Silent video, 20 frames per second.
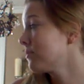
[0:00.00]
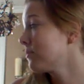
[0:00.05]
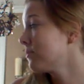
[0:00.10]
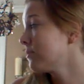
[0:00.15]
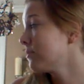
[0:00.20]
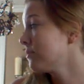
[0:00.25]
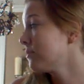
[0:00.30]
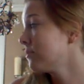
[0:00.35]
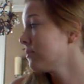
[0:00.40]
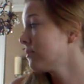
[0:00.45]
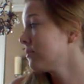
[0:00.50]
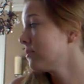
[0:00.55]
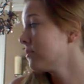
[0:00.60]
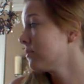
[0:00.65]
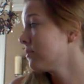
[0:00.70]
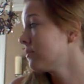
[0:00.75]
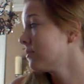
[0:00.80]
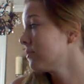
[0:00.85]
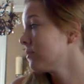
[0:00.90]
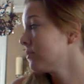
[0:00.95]

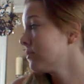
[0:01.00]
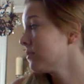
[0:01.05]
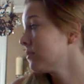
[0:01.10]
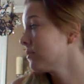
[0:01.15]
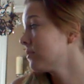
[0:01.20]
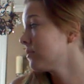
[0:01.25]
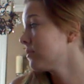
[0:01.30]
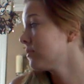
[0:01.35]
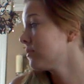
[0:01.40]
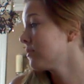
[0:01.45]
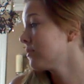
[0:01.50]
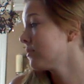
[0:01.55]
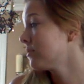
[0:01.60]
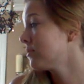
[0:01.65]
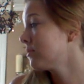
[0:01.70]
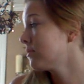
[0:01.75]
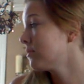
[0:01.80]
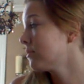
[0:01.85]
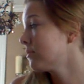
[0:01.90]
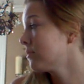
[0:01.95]

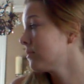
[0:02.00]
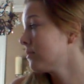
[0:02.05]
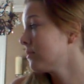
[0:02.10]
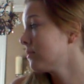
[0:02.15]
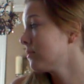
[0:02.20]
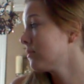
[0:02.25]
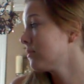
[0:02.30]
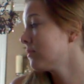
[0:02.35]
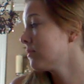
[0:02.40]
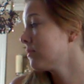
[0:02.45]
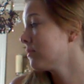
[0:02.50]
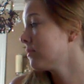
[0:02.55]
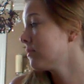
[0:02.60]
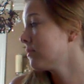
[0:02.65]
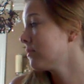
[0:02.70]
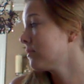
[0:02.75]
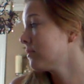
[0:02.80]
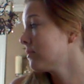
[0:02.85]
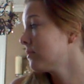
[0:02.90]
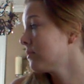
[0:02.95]

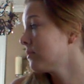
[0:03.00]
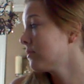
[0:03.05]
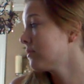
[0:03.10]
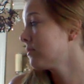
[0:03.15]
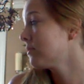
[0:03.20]
Nobody speaks.